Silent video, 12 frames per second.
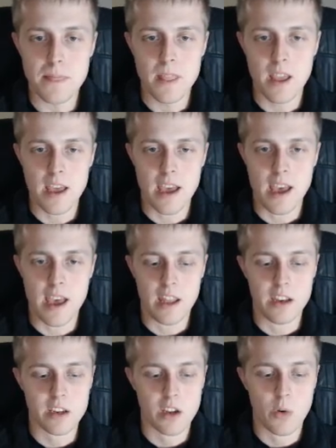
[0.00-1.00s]

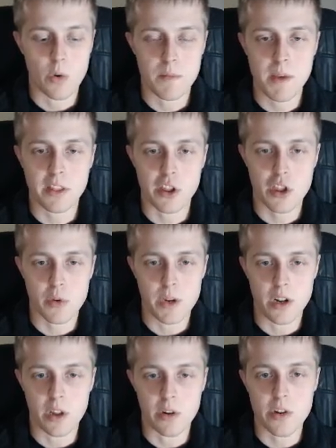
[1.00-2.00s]
And we're going to make this
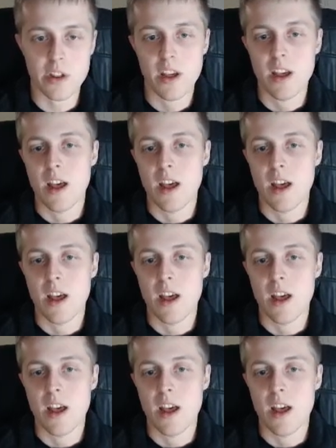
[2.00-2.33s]
$3.